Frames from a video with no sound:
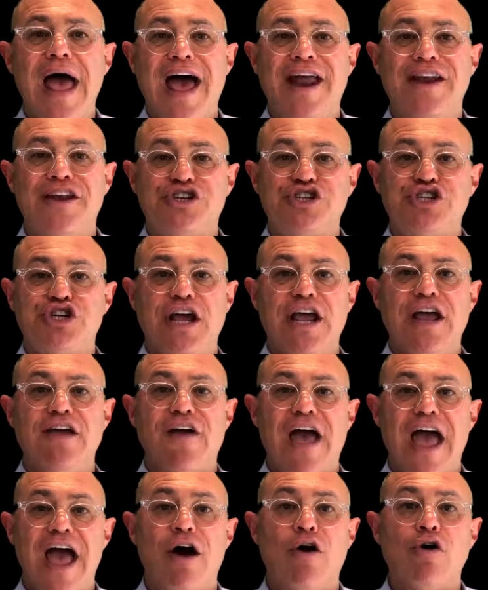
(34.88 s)
and
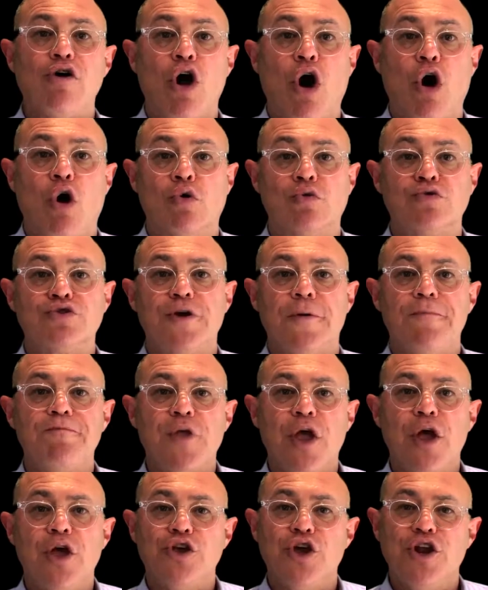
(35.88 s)
achieve our goals,
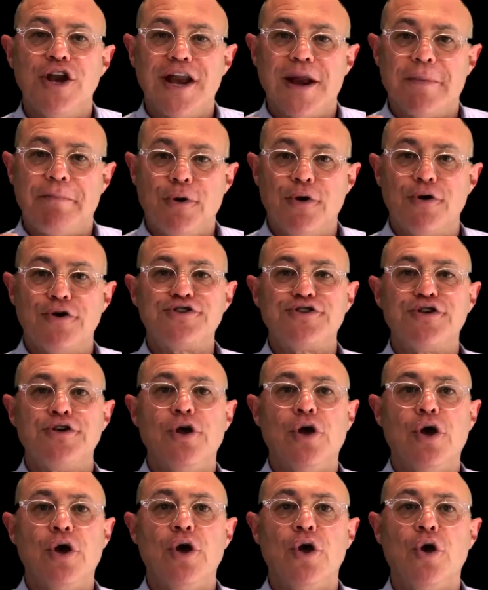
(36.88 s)
you need a
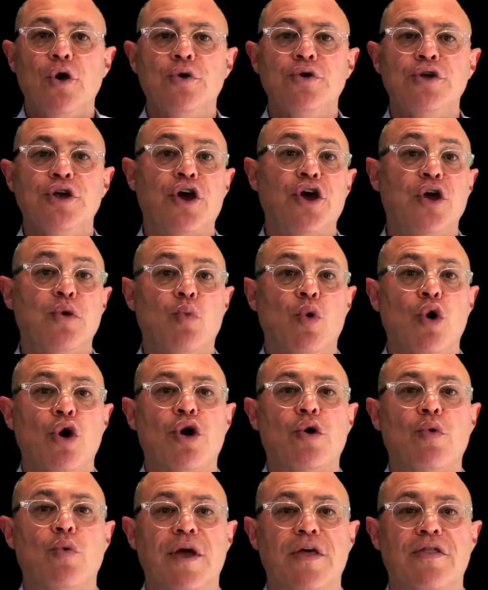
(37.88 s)
person who you can
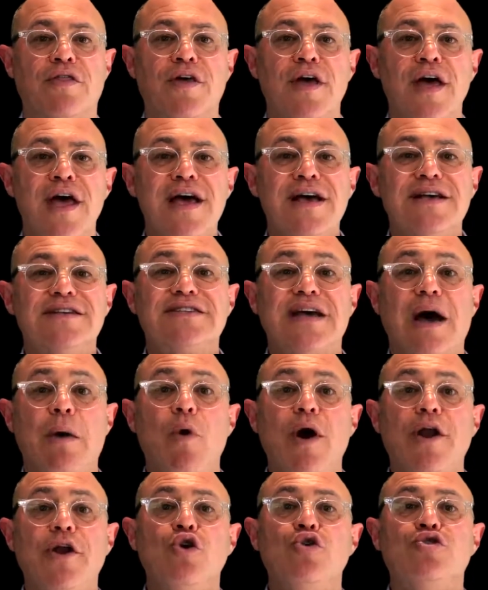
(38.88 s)
work with,
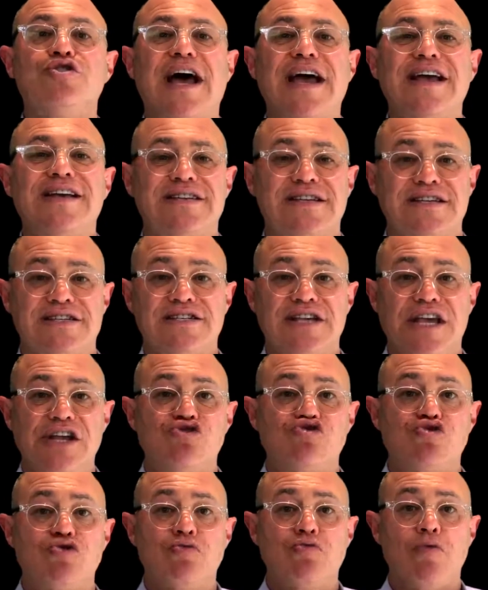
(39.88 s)
someone who takes a
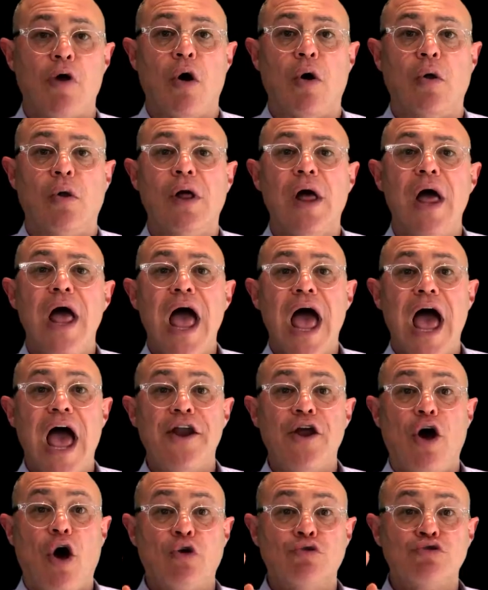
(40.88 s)
central role
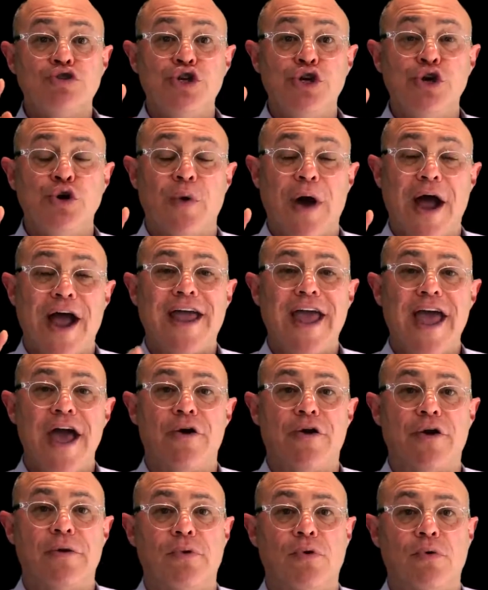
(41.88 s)
and holds you
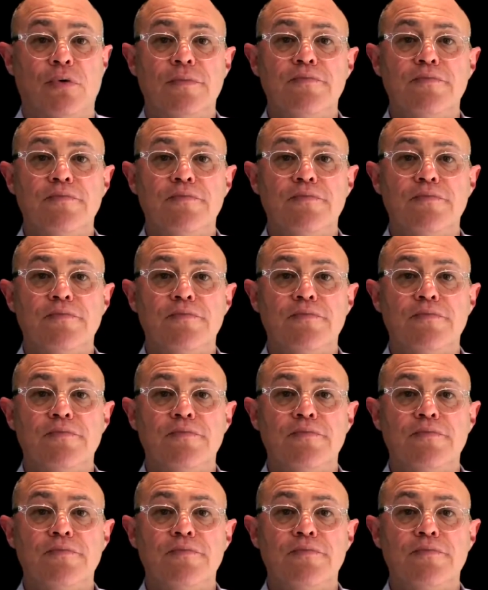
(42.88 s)
accountable.